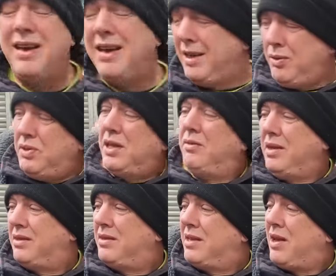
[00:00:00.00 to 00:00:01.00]
He also
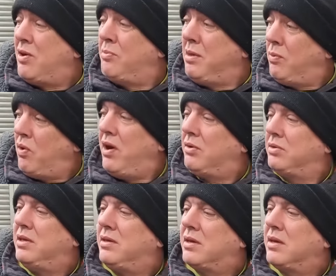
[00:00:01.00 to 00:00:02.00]
needs to tell me what
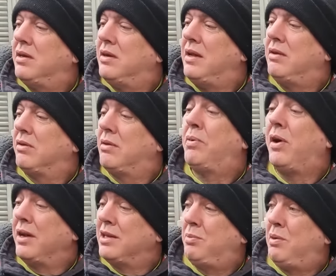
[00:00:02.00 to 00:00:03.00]
else he's going to need on the
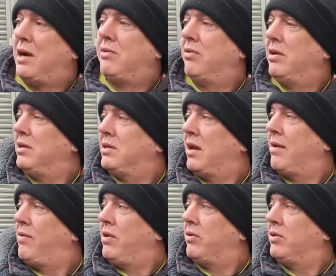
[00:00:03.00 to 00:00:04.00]
bike to be able to run it
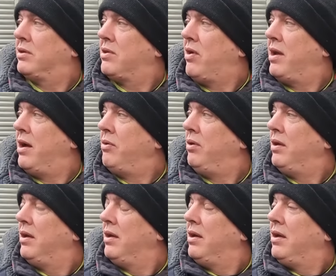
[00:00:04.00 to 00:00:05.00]
safely on a dyno.
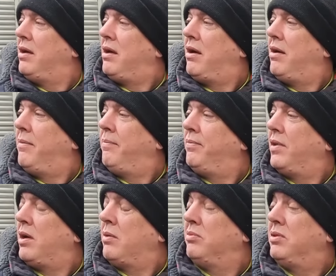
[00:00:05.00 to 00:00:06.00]
Um,
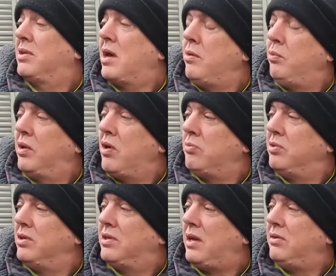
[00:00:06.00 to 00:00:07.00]
I'm just going with
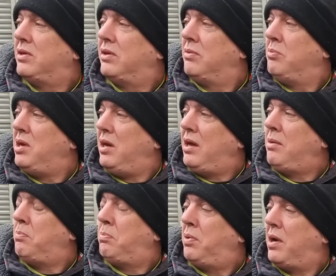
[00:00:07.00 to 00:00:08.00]
common sense at the minute,
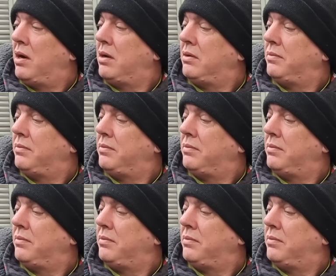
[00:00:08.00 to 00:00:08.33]
but